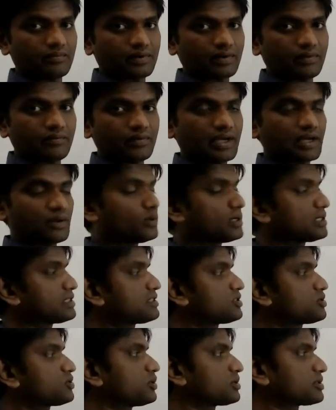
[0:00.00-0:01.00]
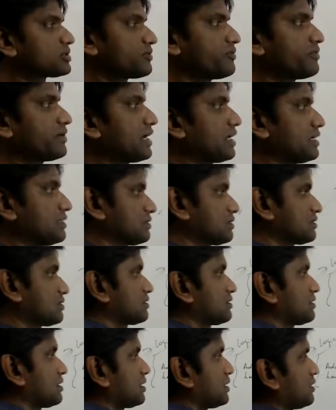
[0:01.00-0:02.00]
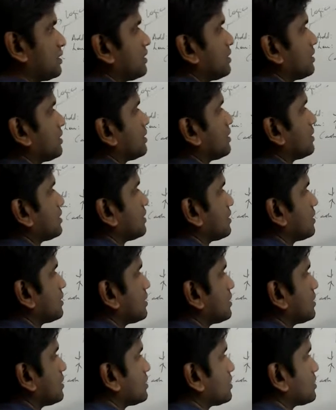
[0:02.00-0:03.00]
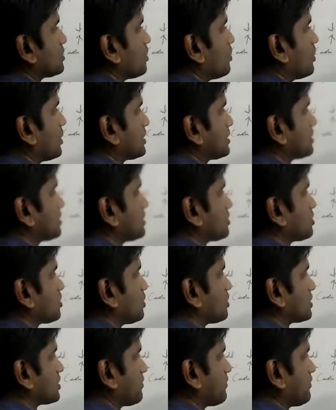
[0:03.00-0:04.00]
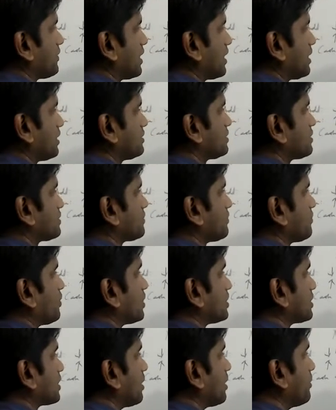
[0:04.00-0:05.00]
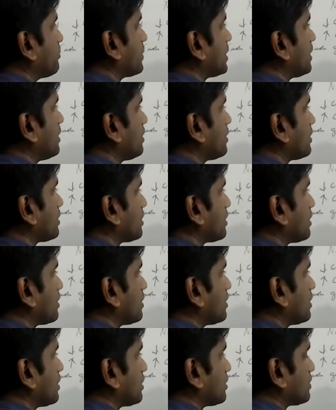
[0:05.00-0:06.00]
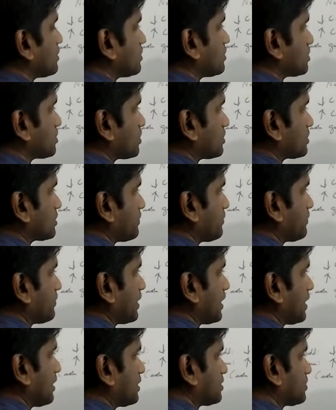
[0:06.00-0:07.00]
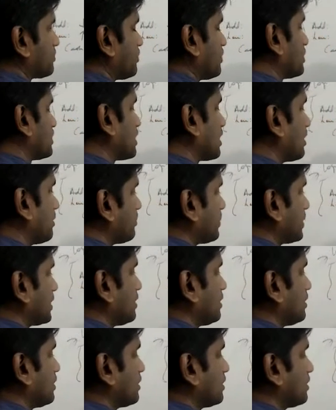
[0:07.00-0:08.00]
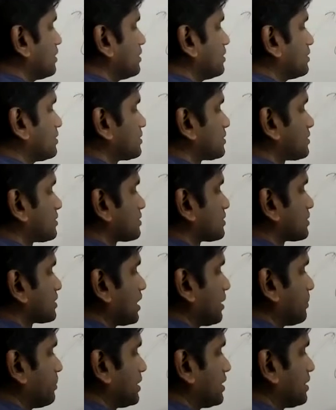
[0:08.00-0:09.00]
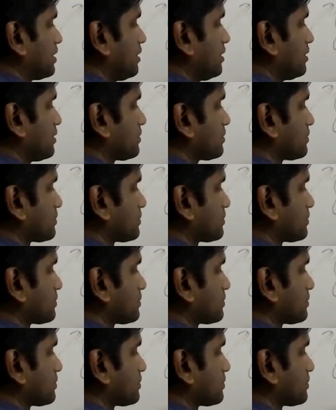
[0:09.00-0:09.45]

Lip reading: From where? What is the source of finance? So what is the source of finance for the company? The source of finance for the company is capital.